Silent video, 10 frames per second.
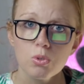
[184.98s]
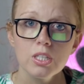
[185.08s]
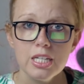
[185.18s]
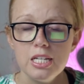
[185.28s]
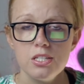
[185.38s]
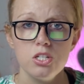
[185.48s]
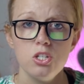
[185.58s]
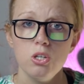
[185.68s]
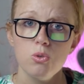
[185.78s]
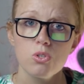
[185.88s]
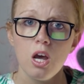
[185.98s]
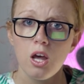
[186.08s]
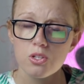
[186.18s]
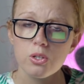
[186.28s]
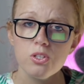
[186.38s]
really easy to use.
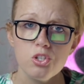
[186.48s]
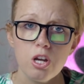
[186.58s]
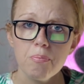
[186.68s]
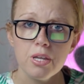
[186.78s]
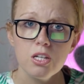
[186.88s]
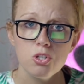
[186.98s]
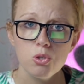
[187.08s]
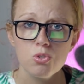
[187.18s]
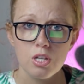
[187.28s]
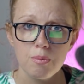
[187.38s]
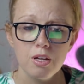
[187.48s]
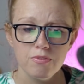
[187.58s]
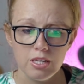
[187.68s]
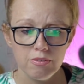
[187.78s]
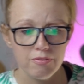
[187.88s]
So let's jump into some of the